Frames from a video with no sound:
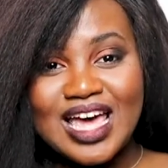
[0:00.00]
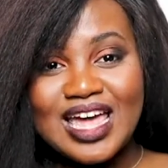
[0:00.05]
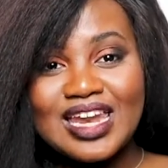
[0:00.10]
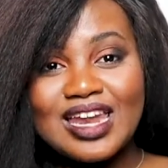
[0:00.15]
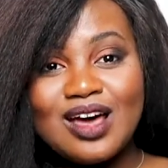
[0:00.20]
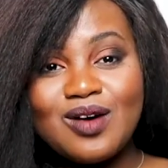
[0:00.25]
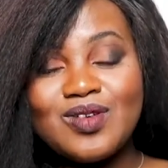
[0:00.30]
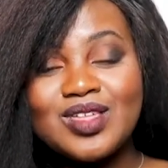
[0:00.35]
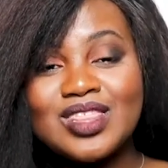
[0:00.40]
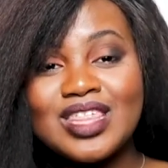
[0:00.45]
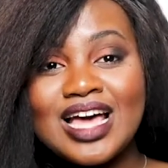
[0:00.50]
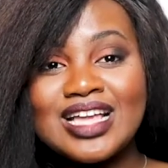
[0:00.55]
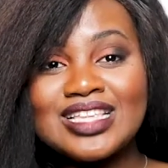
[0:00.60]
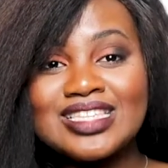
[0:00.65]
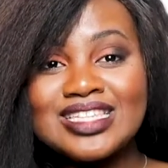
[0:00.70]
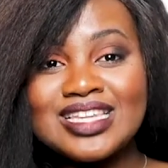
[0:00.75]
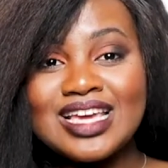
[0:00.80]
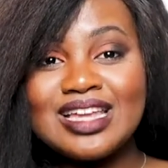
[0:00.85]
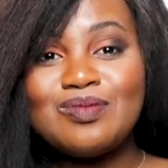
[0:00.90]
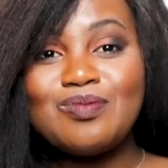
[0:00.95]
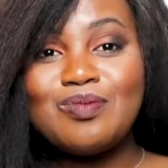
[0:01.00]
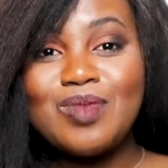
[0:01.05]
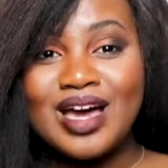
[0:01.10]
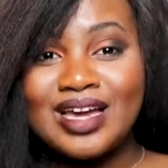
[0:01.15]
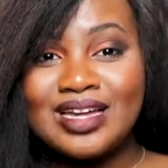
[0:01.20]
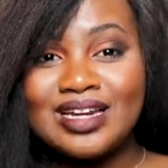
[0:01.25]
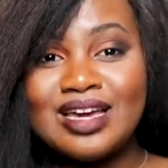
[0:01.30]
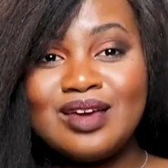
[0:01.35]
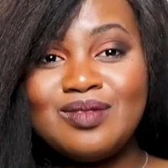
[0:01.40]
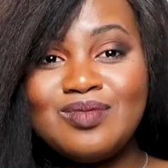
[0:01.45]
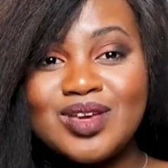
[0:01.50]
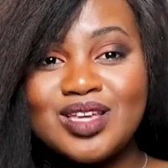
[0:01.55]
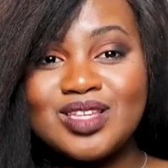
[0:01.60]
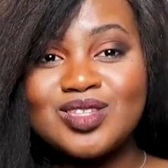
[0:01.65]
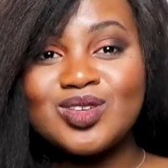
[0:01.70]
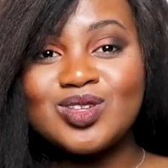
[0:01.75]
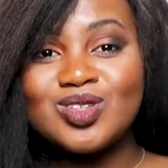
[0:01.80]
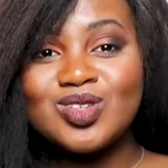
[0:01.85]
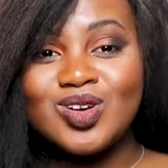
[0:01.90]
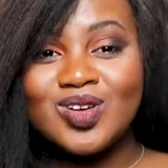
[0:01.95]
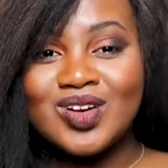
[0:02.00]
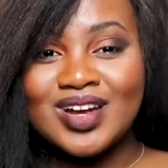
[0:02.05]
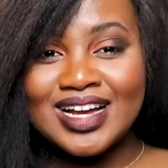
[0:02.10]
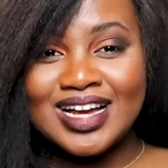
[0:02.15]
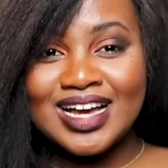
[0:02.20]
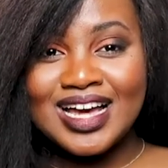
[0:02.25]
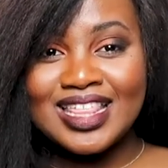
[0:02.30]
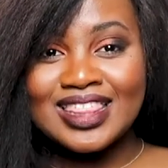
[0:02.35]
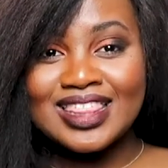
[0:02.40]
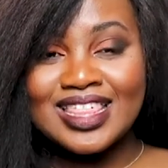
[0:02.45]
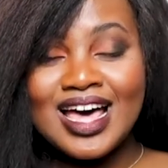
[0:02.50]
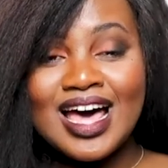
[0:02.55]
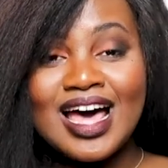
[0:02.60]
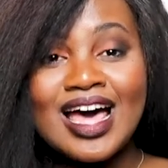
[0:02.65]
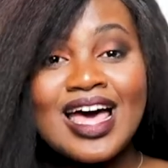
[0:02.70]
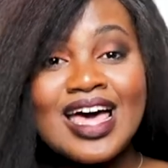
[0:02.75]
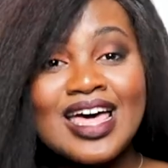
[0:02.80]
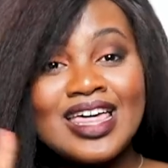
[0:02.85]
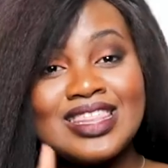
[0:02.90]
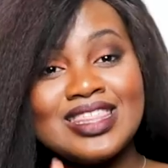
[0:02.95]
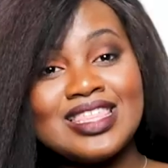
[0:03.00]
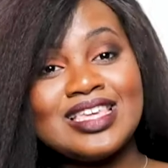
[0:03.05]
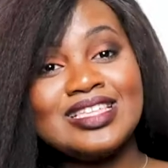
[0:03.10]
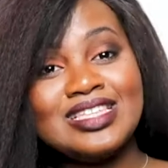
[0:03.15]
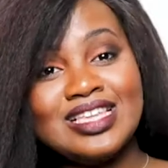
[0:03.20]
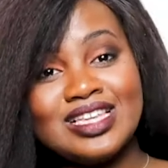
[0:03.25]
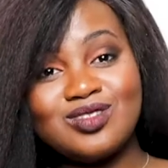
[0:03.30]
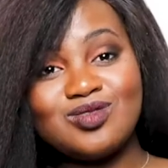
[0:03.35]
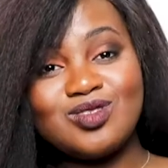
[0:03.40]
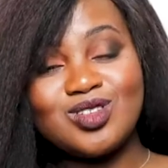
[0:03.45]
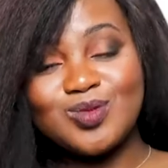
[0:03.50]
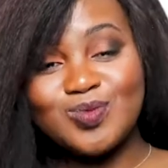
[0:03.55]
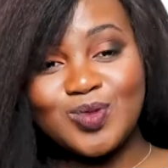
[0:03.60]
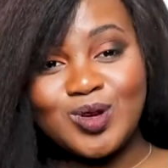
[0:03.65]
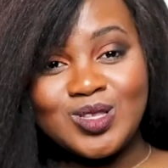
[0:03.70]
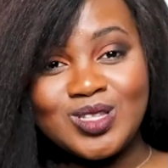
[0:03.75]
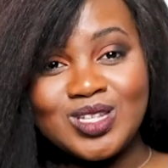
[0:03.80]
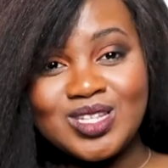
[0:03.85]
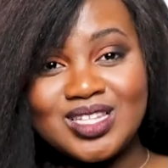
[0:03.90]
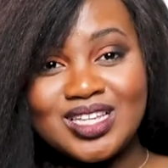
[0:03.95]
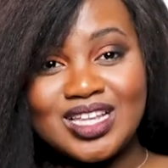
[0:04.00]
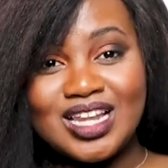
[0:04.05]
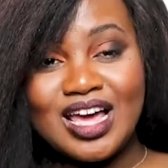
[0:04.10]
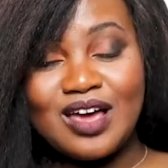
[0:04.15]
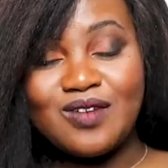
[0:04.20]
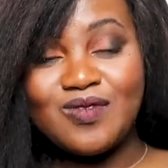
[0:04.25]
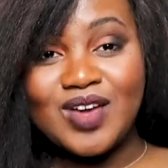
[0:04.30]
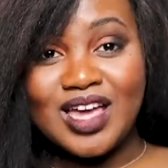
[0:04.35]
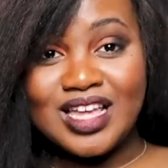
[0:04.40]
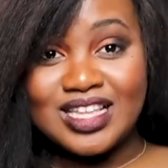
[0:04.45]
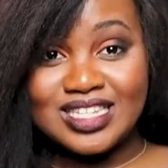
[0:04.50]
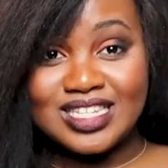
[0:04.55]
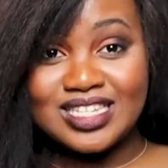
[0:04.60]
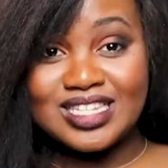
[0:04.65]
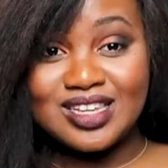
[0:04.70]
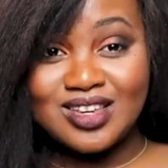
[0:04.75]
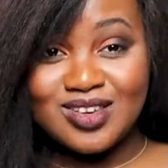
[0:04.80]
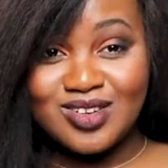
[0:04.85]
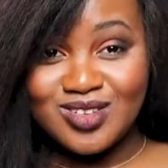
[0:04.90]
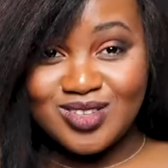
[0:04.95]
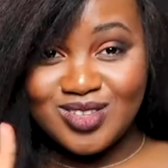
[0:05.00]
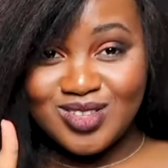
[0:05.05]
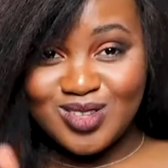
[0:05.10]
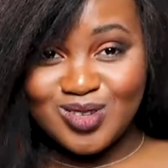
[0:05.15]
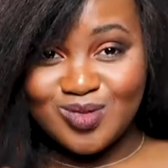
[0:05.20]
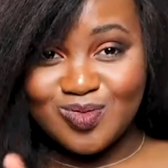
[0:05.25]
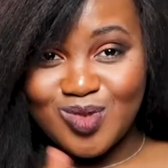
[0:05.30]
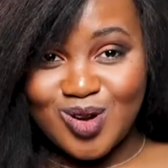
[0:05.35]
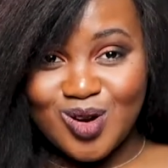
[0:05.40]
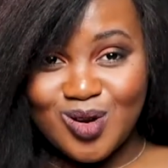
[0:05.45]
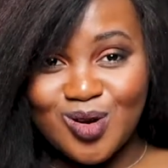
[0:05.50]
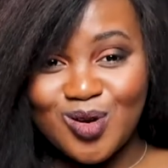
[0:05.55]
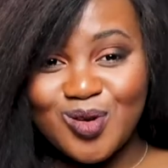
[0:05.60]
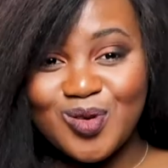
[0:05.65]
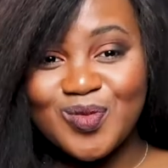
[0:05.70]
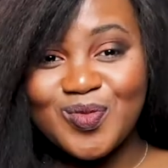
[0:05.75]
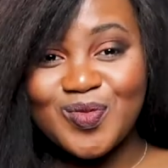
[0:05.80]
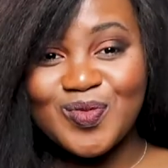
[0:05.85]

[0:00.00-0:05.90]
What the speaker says: Now with that said, my name is Victoria NKATHA. This is Responding to Life, and see you tomorrow.